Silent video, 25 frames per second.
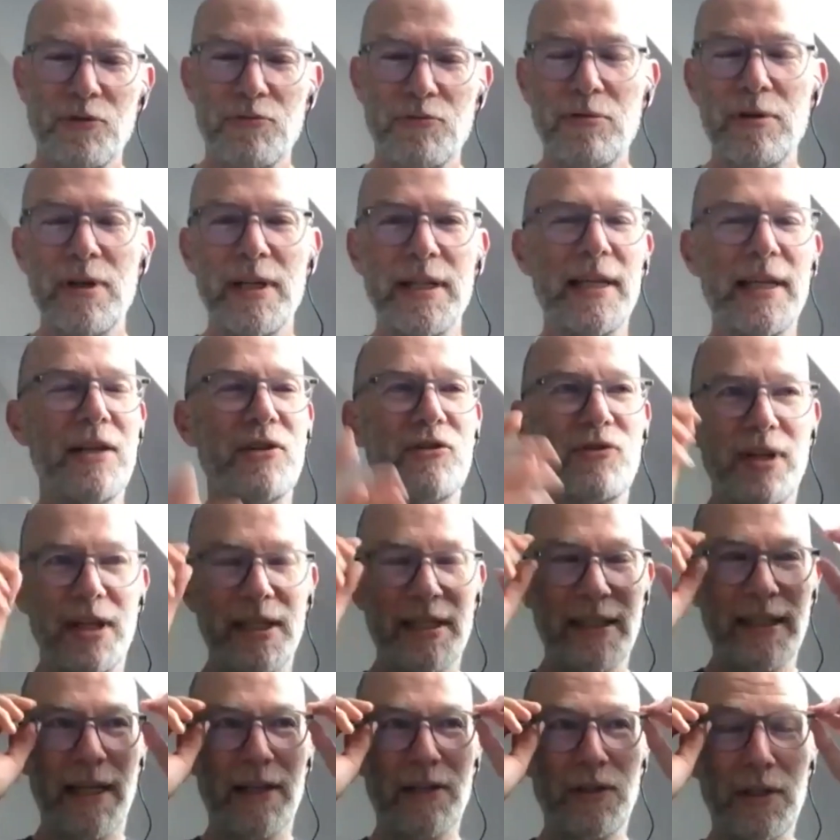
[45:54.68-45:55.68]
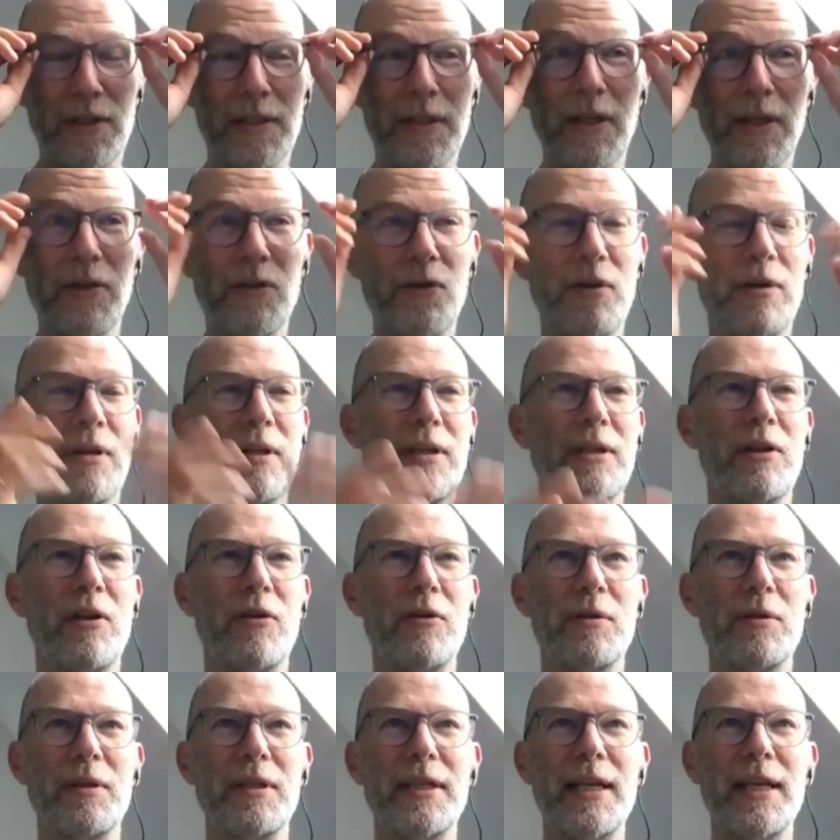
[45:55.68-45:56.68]
really interesting, actually. So, you know,
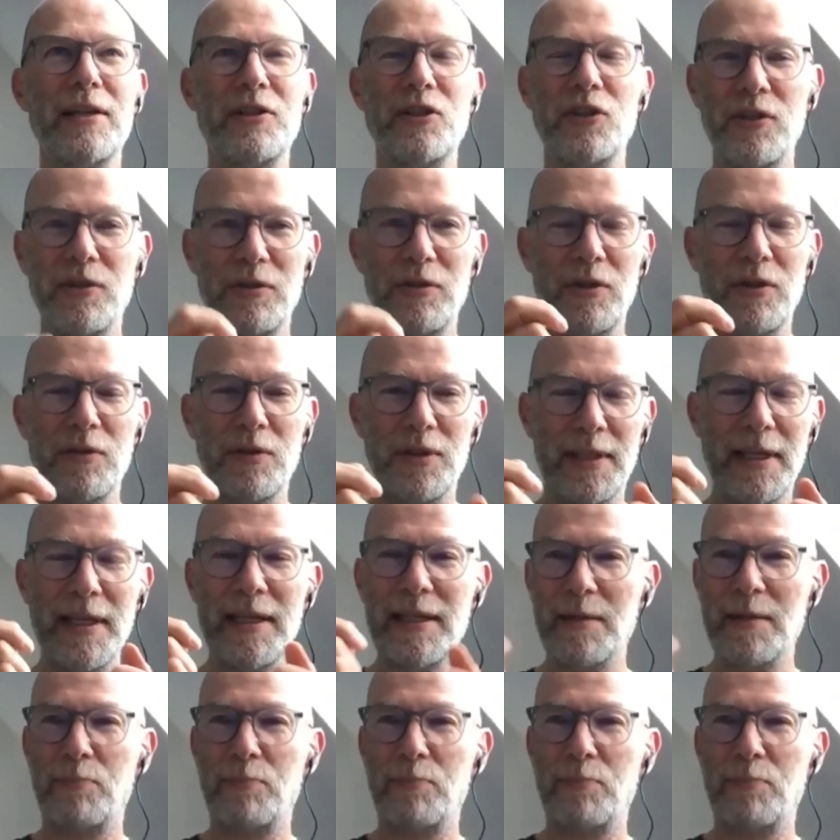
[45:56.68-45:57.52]
yes, you see the